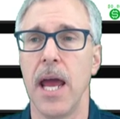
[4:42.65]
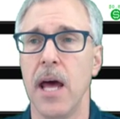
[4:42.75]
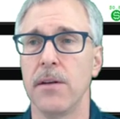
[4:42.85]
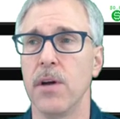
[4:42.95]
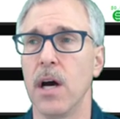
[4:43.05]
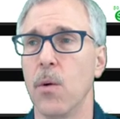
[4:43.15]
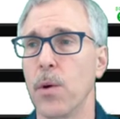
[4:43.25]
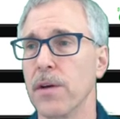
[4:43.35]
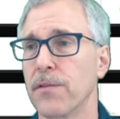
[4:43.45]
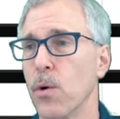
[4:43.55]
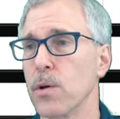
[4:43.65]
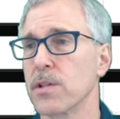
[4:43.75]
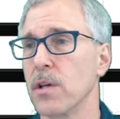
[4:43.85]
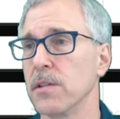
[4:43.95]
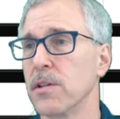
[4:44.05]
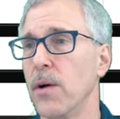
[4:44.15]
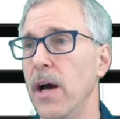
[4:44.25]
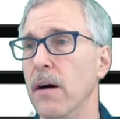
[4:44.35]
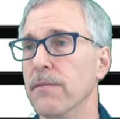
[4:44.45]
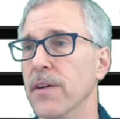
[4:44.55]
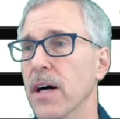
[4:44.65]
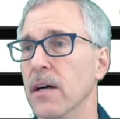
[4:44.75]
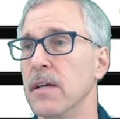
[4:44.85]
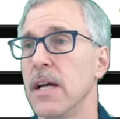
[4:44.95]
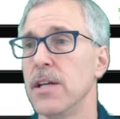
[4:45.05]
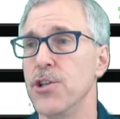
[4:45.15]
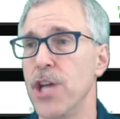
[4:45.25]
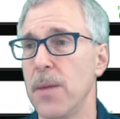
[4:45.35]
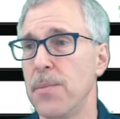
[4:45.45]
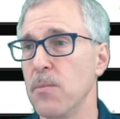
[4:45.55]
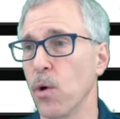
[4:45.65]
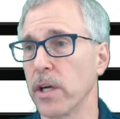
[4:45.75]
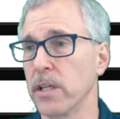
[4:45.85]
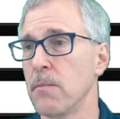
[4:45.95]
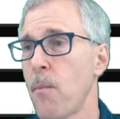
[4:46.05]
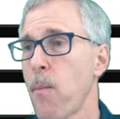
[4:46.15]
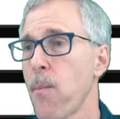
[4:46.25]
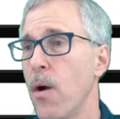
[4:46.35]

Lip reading: And we, of course, also have JP Morgan,